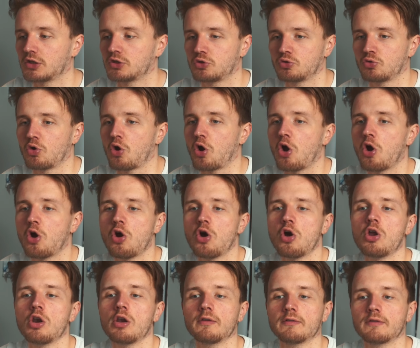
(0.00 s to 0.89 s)
to
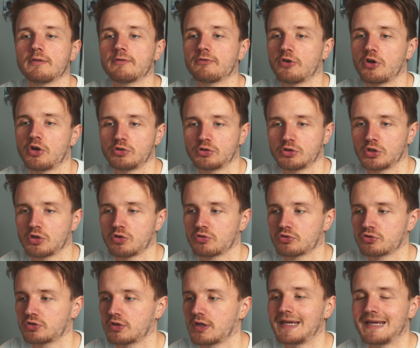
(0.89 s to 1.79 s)
all of the
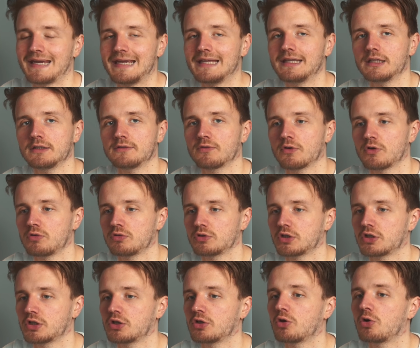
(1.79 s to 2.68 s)
photos in this
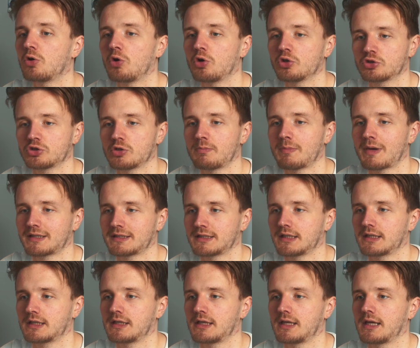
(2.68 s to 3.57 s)
folder
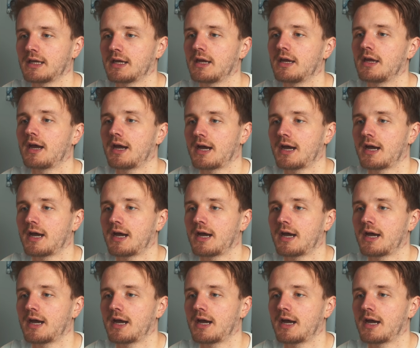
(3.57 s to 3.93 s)
automatically.